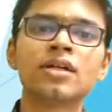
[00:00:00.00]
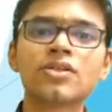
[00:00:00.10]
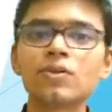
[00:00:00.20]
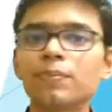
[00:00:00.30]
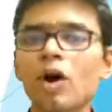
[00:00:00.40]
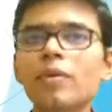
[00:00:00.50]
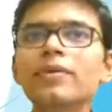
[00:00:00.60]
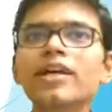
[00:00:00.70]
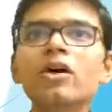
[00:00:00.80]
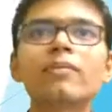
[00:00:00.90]
So
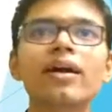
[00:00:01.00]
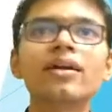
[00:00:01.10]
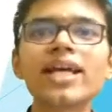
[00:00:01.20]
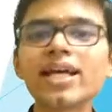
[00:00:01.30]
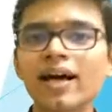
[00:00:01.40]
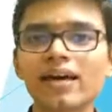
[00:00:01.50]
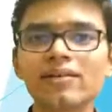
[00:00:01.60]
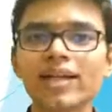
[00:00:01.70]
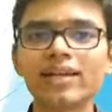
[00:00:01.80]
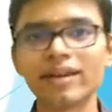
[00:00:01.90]
probably on Monday, I
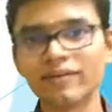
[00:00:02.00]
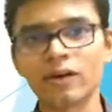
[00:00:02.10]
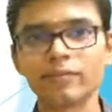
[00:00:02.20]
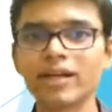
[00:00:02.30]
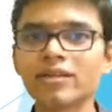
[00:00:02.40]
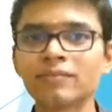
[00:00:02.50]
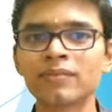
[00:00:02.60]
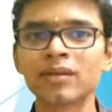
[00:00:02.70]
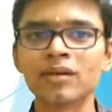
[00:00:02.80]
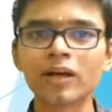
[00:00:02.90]
will take environment.
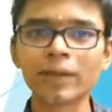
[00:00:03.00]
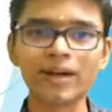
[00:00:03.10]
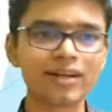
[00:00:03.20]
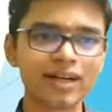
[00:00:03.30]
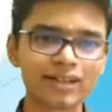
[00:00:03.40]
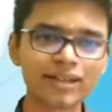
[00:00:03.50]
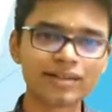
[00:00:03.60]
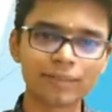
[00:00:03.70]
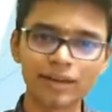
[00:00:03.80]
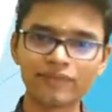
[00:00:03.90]
Okay, but I think
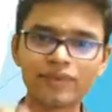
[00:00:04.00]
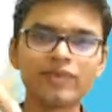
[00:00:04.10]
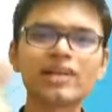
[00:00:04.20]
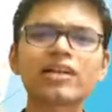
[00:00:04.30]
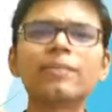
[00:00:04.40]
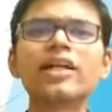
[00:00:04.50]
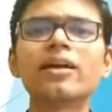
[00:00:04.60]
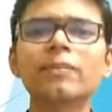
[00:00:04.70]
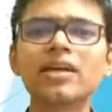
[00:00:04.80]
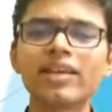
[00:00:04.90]
we will complete
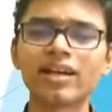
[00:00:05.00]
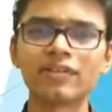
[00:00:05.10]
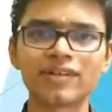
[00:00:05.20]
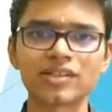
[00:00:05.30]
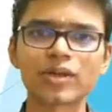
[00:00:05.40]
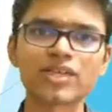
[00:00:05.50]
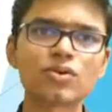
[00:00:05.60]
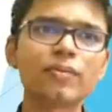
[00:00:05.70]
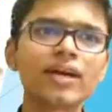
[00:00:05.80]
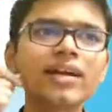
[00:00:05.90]
number theory first. Okay,
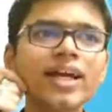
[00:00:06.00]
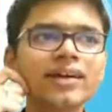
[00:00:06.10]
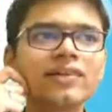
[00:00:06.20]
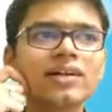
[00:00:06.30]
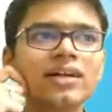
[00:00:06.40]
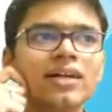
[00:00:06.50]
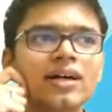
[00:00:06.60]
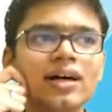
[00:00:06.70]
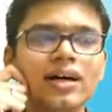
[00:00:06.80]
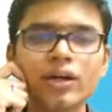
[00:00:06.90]
so Monday I
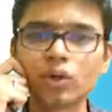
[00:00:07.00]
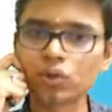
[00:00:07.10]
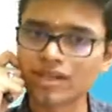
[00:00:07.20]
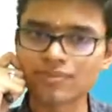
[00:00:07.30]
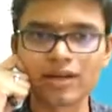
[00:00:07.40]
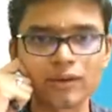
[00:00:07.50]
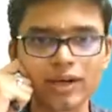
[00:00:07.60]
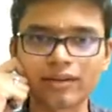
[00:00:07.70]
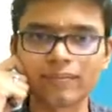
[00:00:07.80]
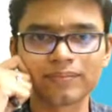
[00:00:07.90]
will do this one
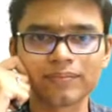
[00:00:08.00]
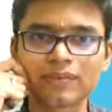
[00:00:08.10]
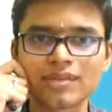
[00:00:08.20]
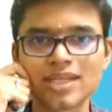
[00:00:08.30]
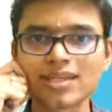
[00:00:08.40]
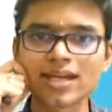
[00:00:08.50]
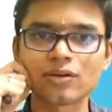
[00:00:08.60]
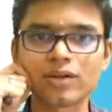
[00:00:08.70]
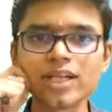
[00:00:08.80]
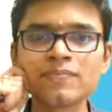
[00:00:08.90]
only, CSAT
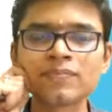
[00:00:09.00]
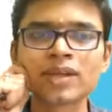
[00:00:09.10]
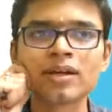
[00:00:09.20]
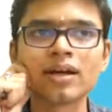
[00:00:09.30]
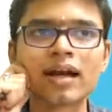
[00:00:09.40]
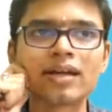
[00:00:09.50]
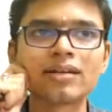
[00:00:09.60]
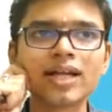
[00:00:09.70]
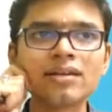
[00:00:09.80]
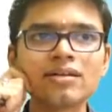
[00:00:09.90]
only, and
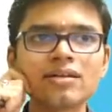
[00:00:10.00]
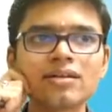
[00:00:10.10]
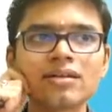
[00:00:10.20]
then